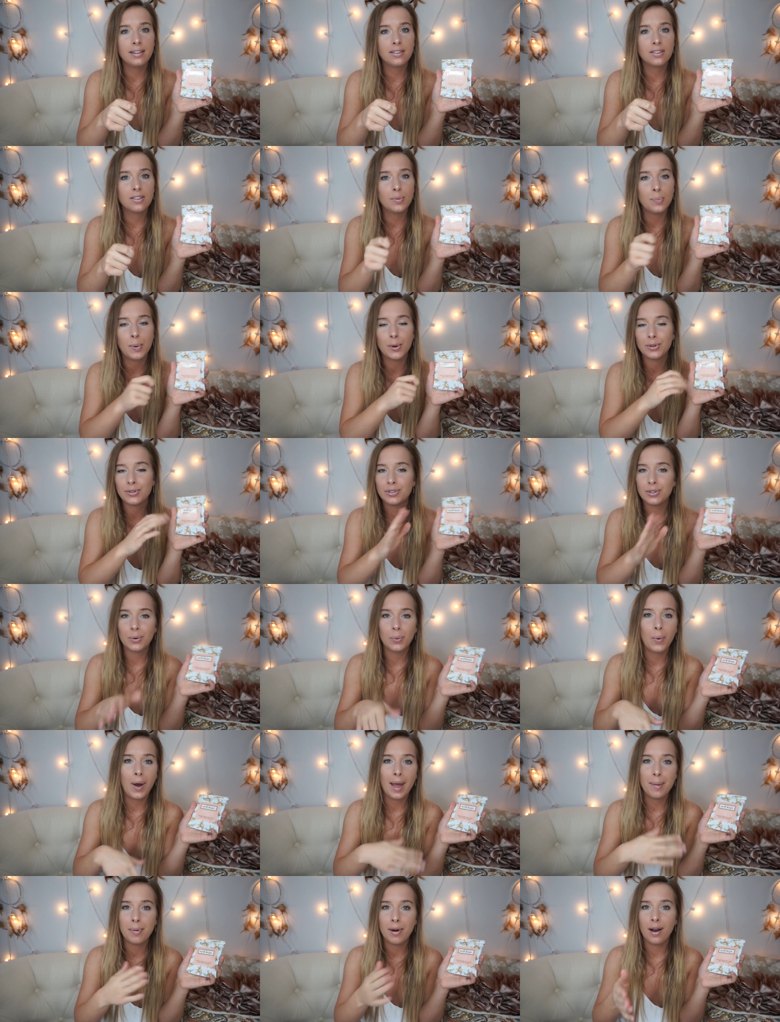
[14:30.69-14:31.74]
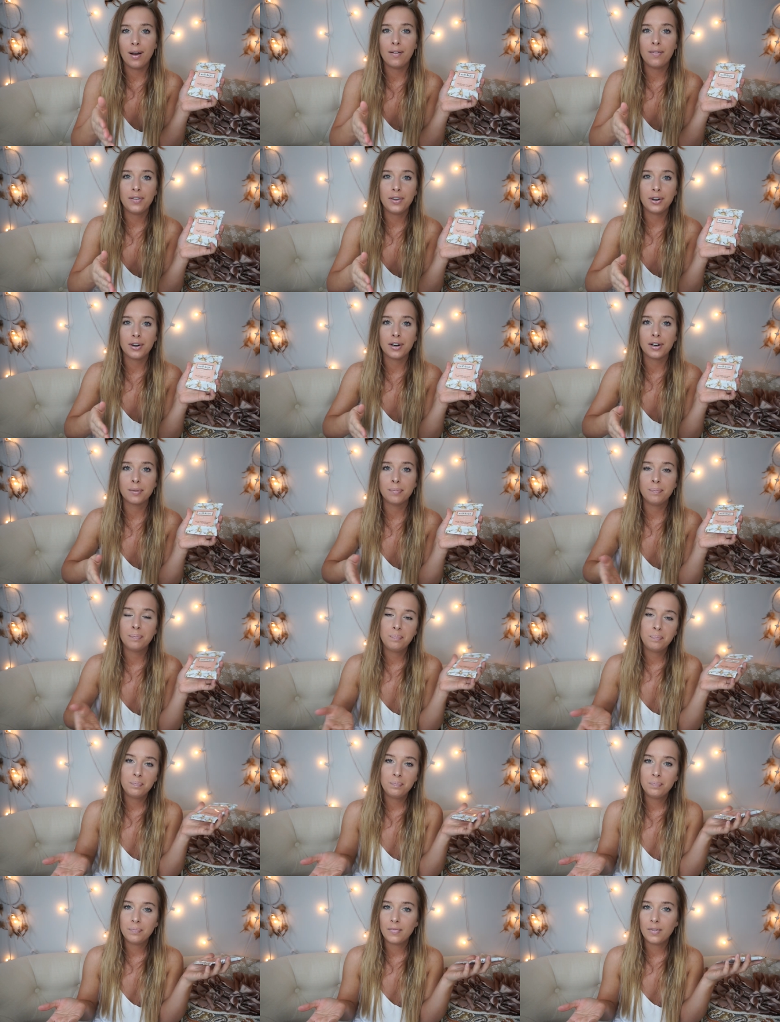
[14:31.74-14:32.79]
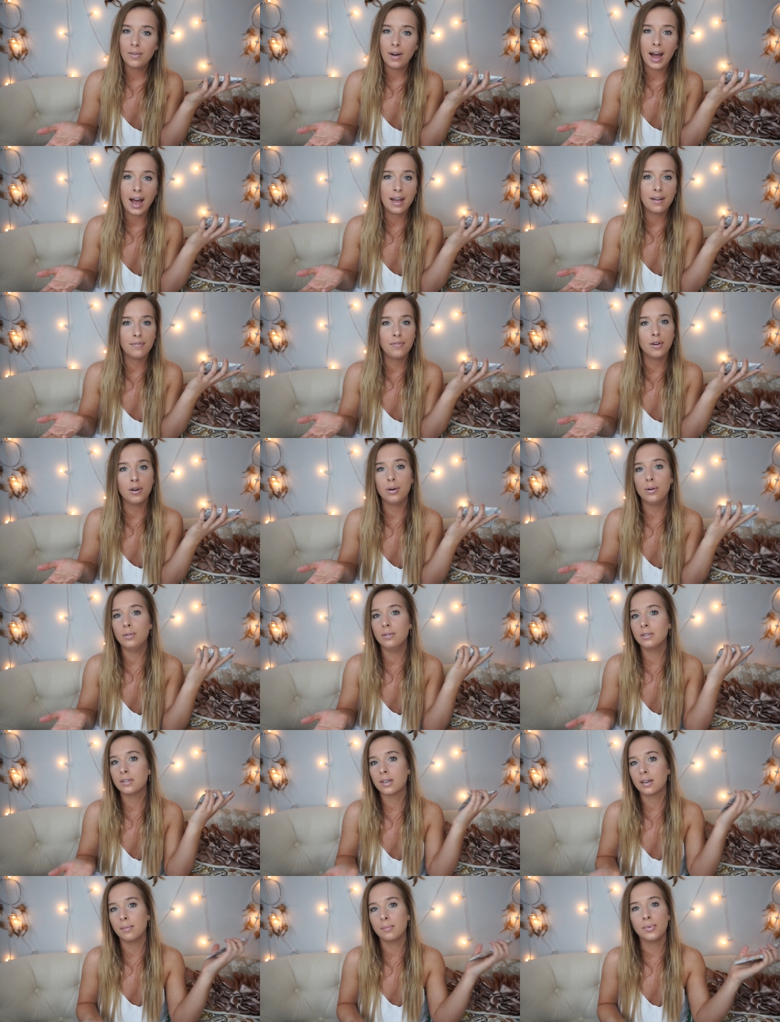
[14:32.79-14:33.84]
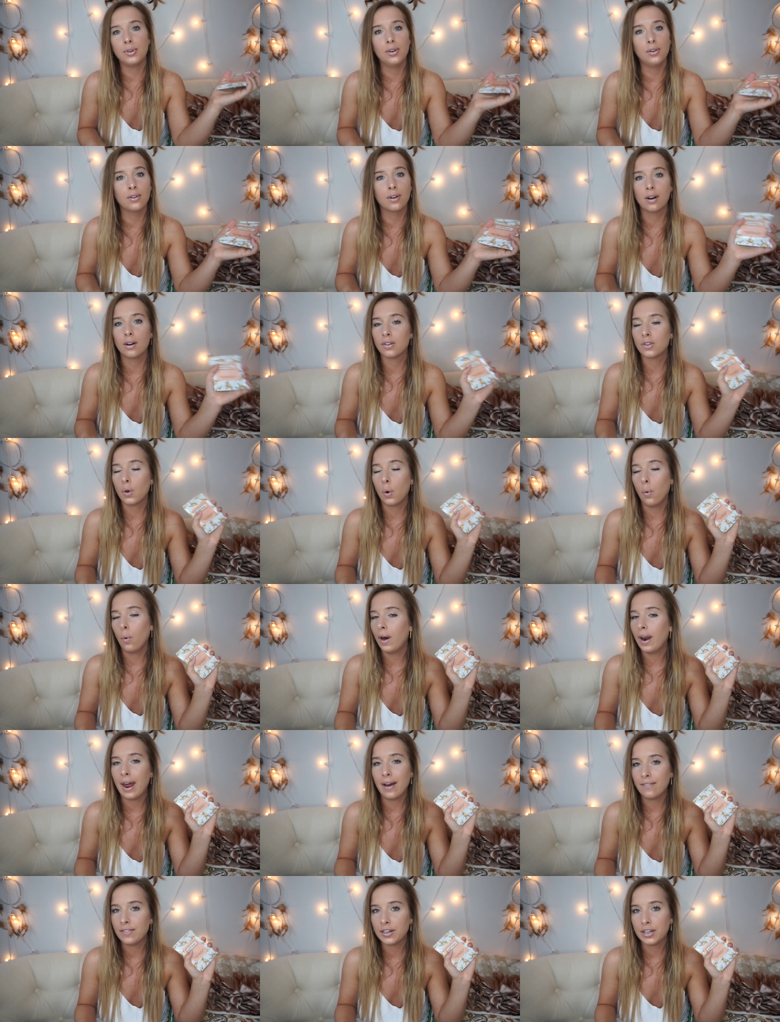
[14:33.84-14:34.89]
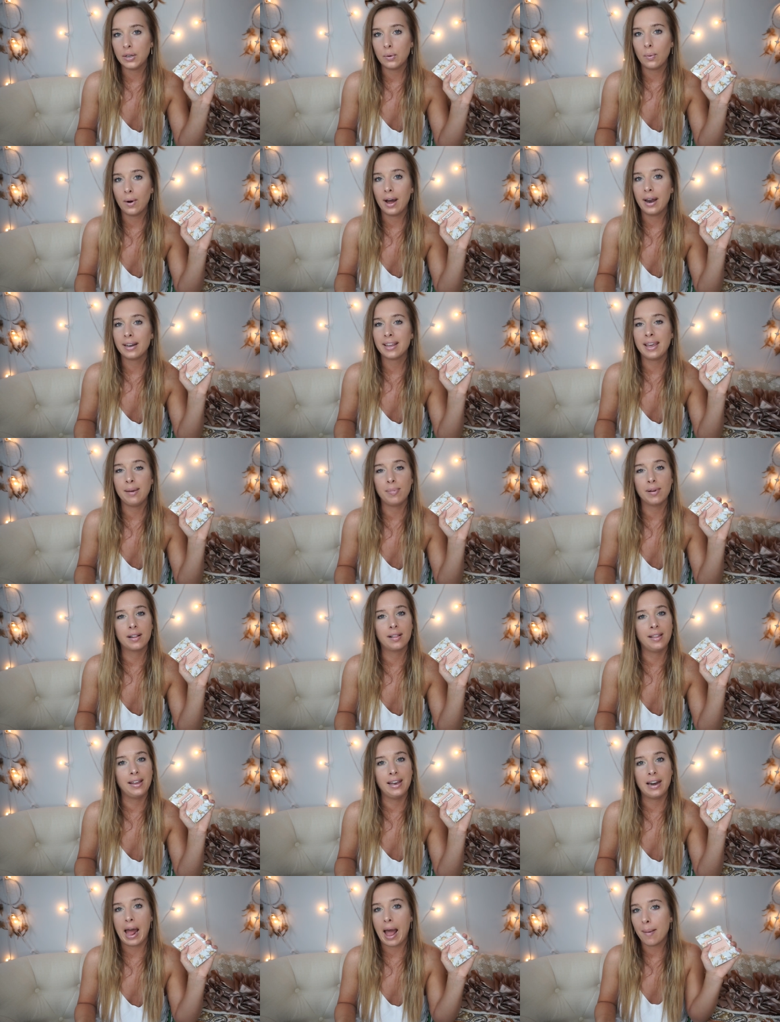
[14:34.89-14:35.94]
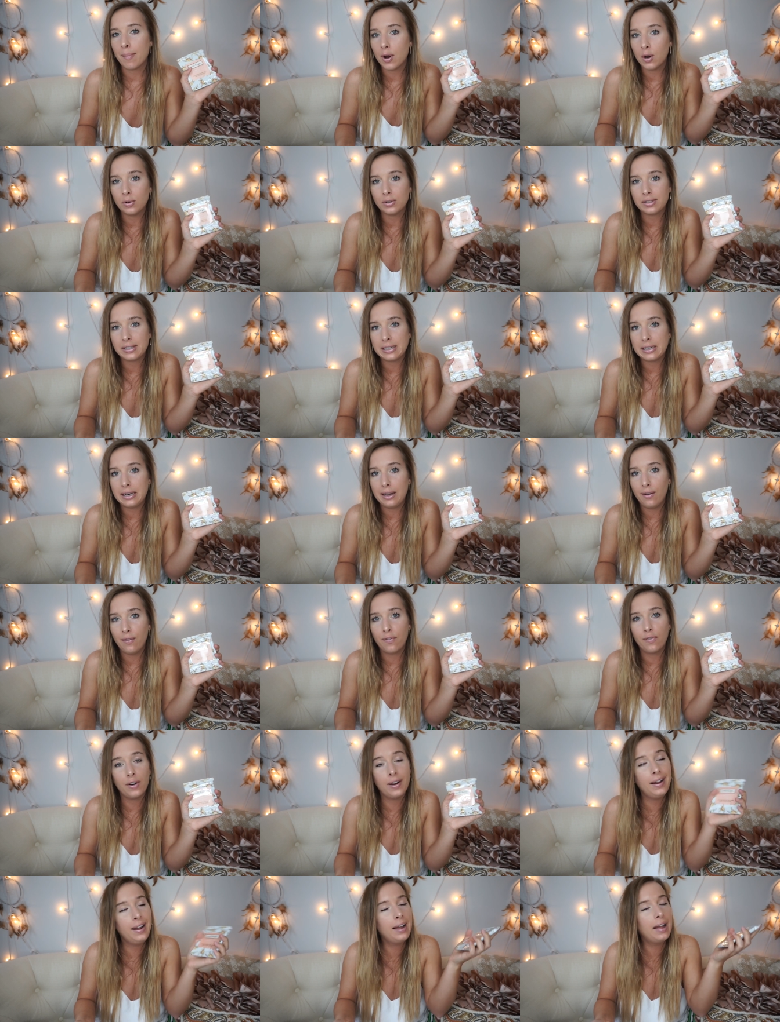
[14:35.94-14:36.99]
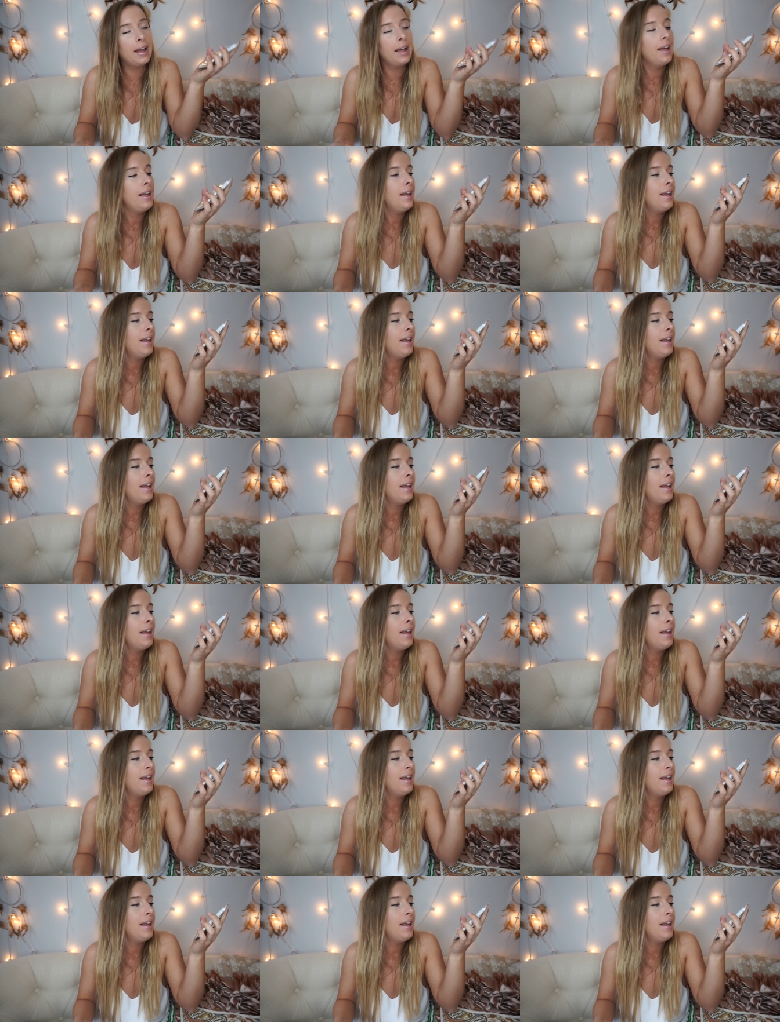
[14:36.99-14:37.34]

It's supposed to wipe off your iPhones, computers, whatever you want. Keep it clean. I'm OCD freak